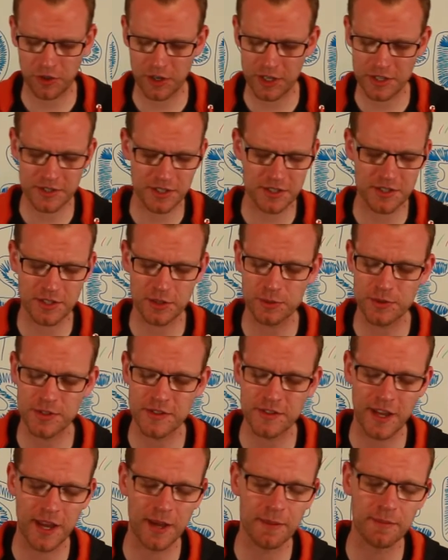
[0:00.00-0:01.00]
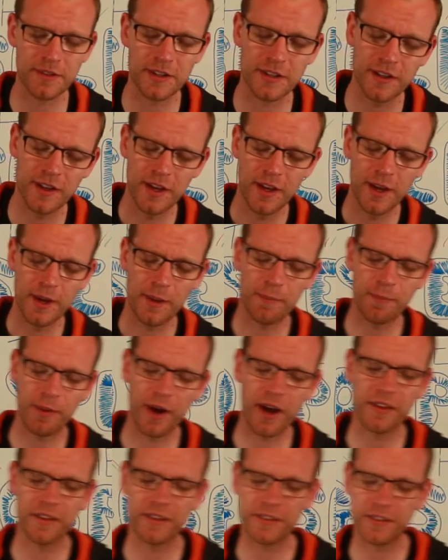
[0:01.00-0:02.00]
Christ, as he was tempted
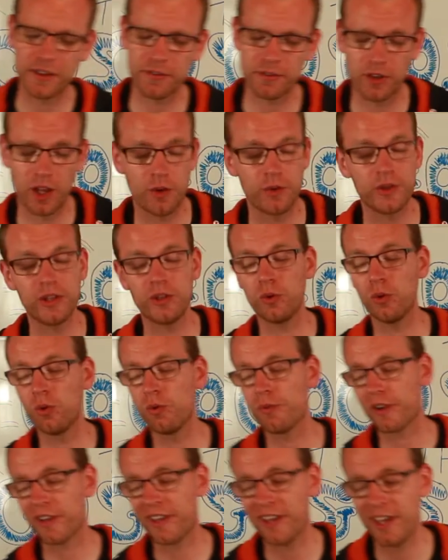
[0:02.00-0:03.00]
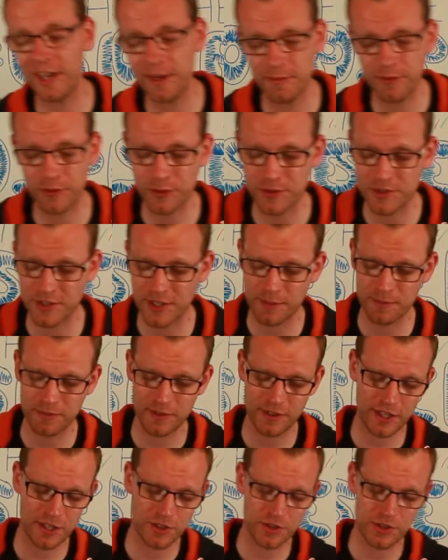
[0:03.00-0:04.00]
by the devil, how he overcame those
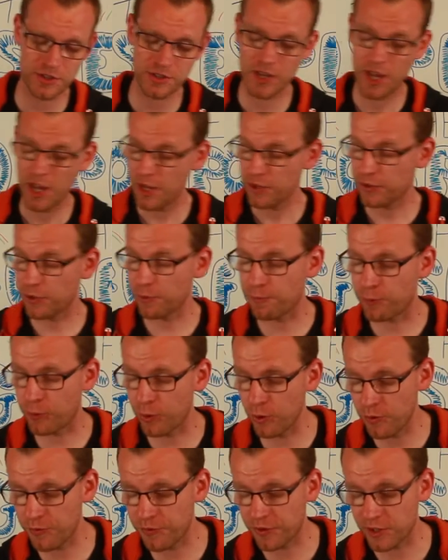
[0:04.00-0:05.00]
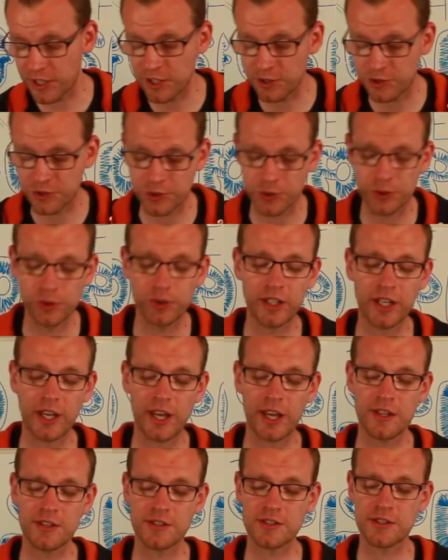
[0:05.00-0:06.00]
temptations to prove that he truly
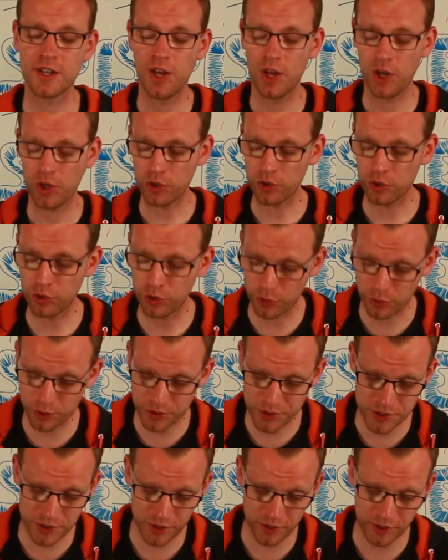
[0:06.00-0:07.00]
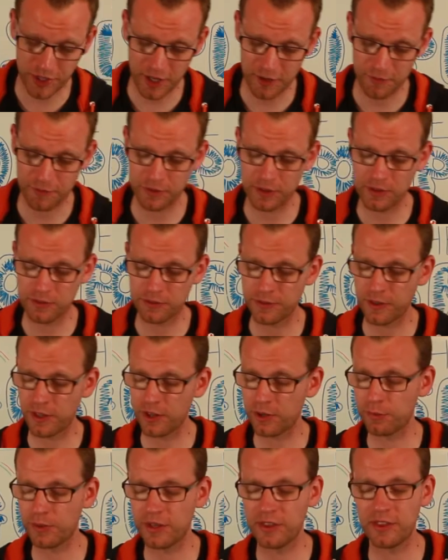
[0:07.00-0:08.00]
is your son, Heavenly
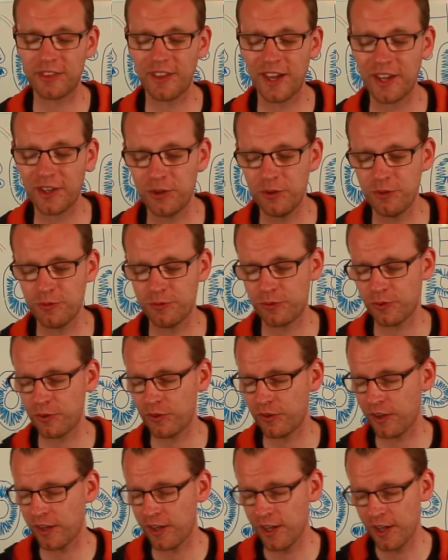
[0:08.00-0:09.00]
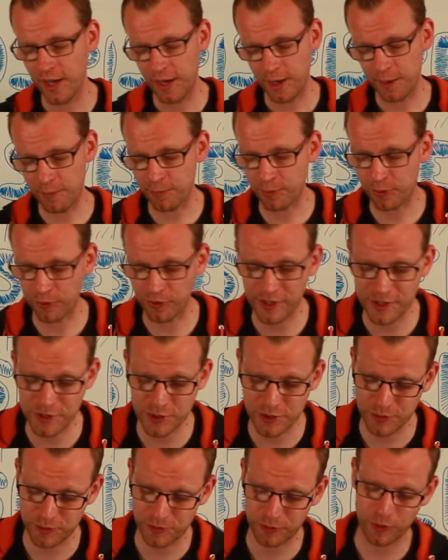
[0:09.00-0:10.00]
Father. We thank you for that and
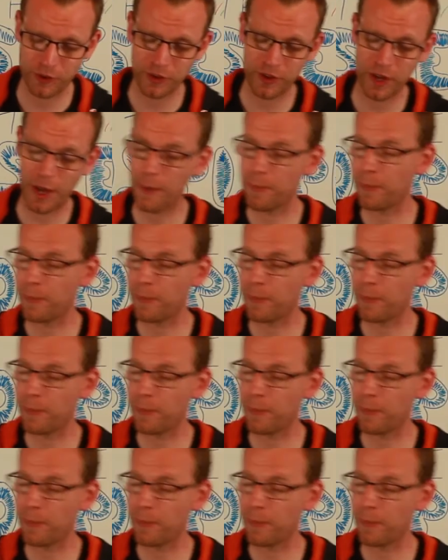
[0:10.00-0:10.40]
praise you for that.